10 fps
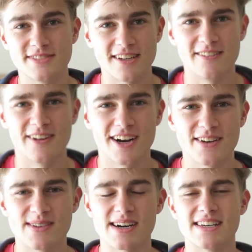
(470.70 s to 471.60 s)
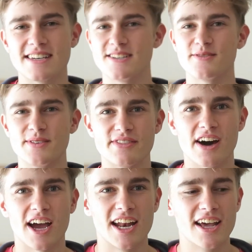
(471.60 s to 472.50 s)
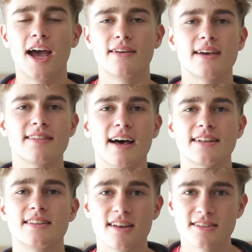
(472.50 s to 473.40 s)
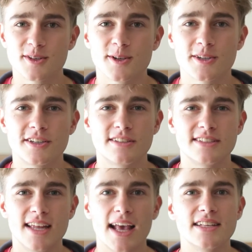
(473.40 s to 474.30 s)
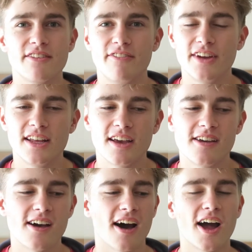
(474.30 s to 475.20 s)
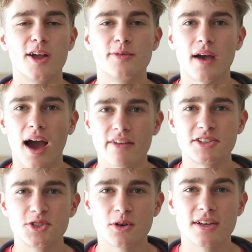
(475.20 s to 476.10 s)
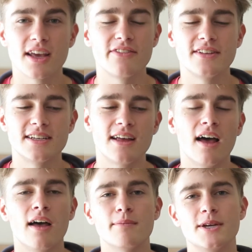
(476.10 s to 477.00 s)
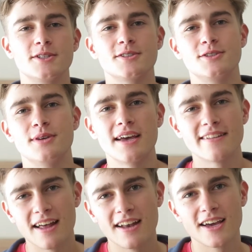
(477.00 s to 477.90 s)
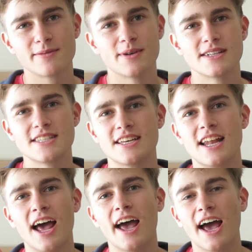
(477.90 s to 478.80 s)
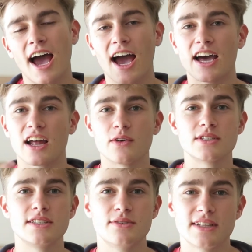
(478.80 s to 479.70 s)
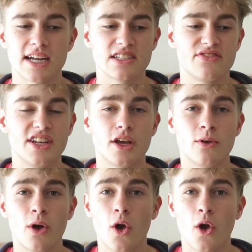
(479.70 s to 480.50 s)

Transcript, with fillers: don't worry about it, you'll be fine. Anyway, that does conclude today's video. I hope you have enjoyed. If you did, make sure to hit that like button and I'll see you in the next video,